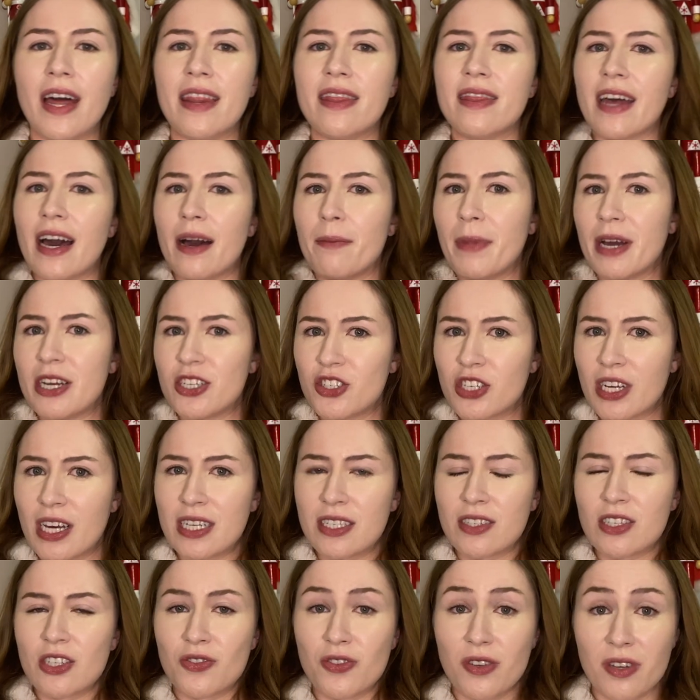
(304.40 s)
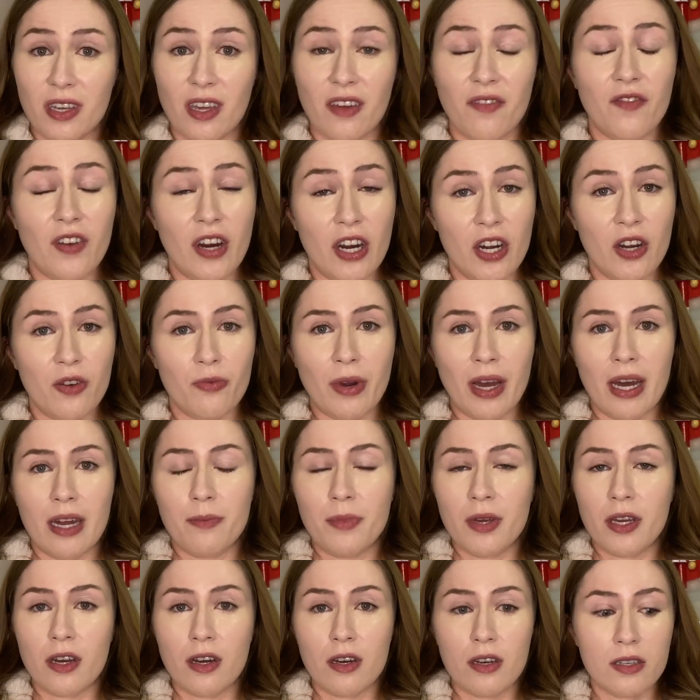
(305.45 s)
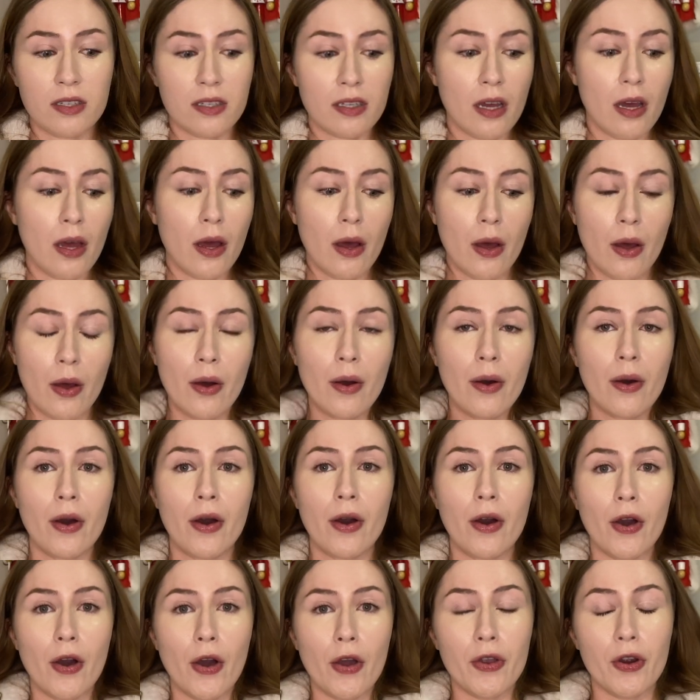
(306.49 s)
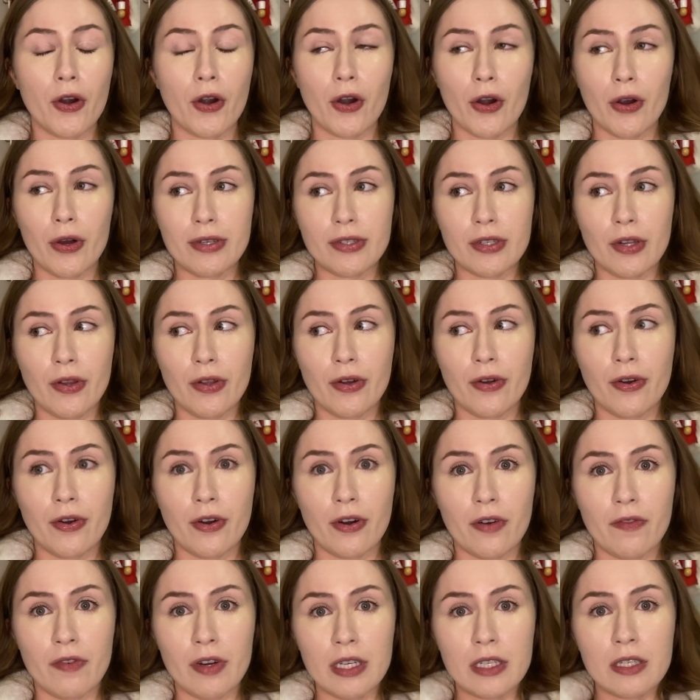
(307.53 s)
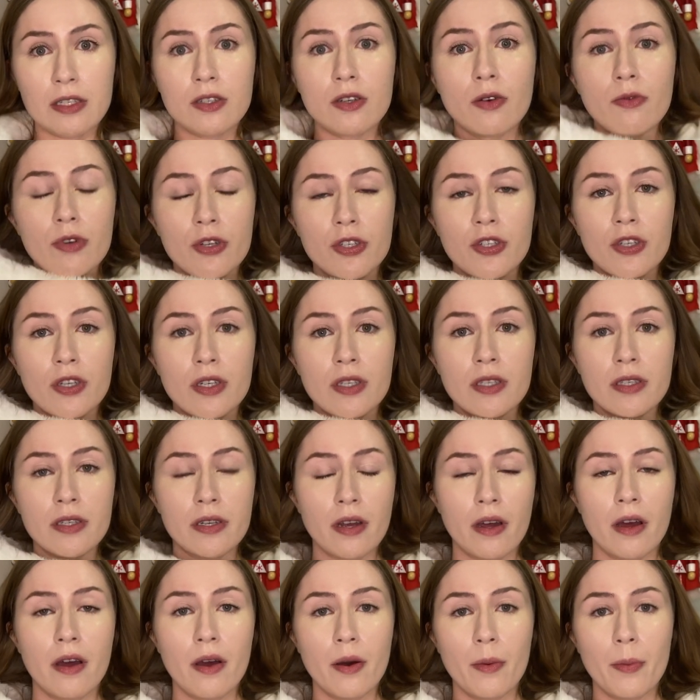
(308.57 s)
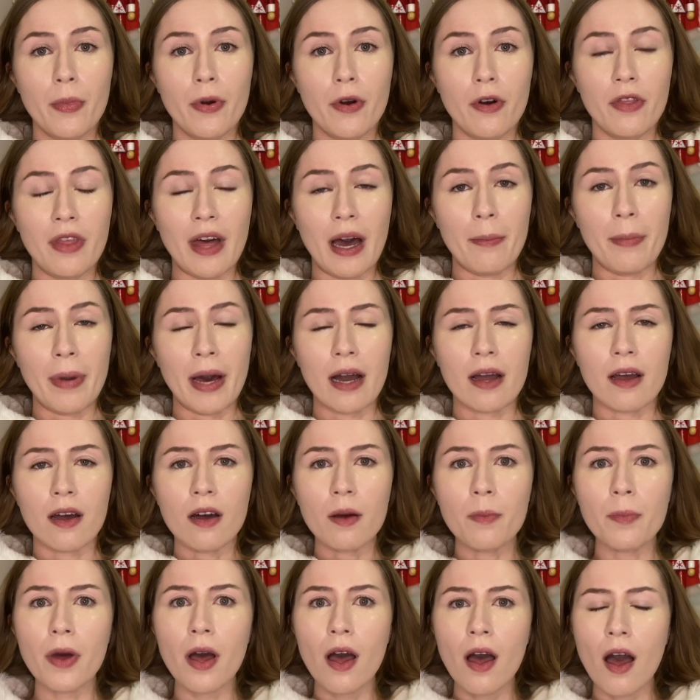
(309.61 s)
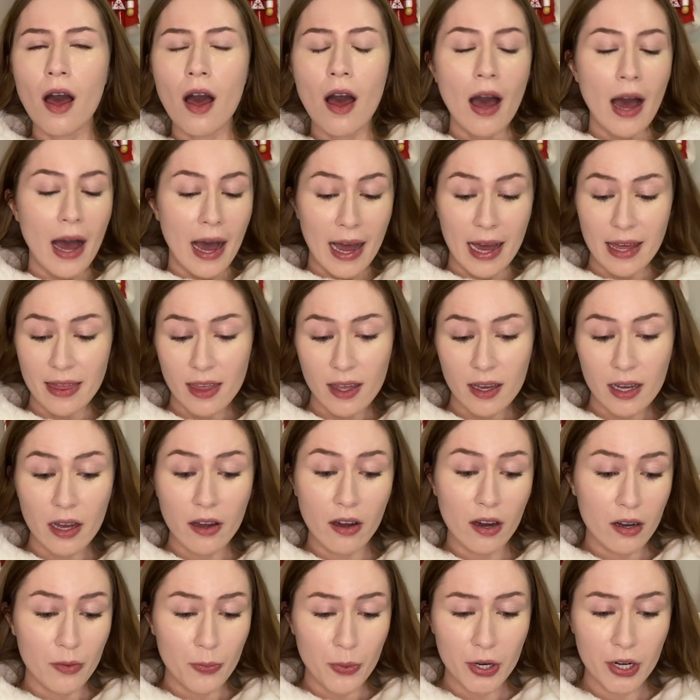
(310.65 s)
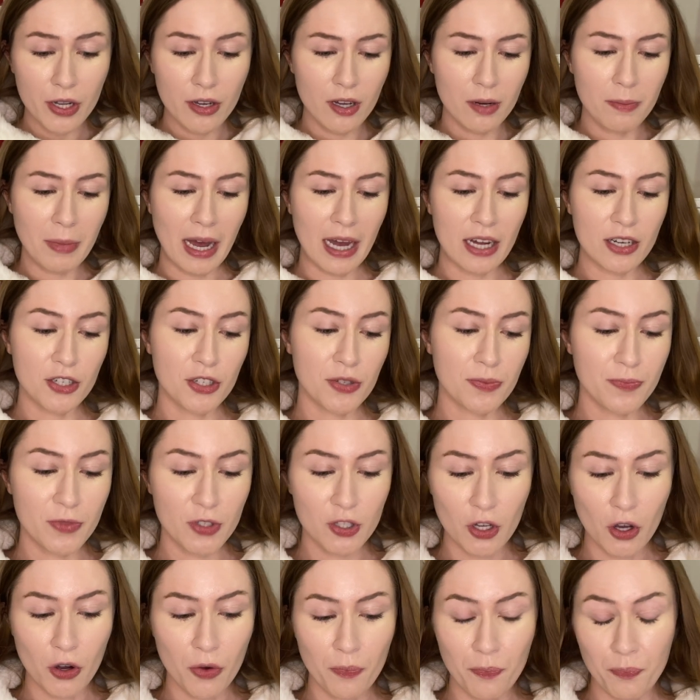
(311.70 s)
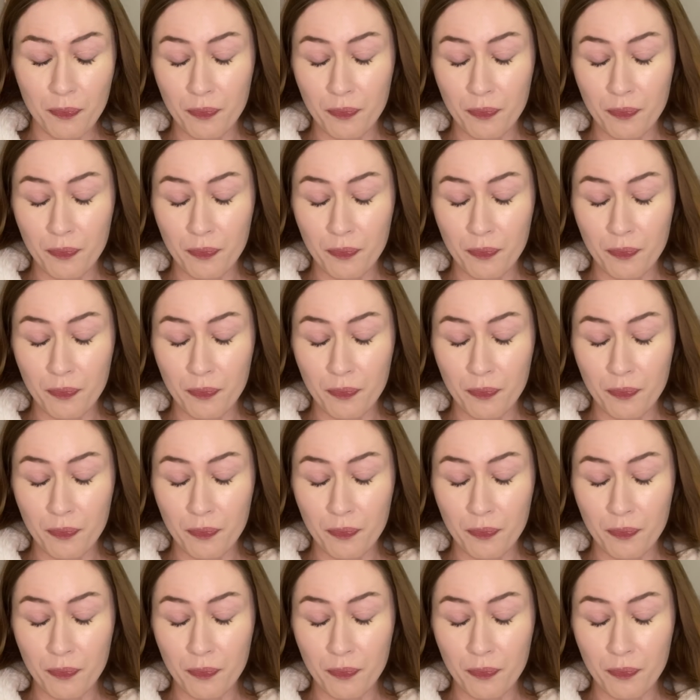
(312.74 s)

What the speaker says: that, my chest is looking very red because your girl's a little nervous, so we'll just pull that back up. I think I got a pretty good match, so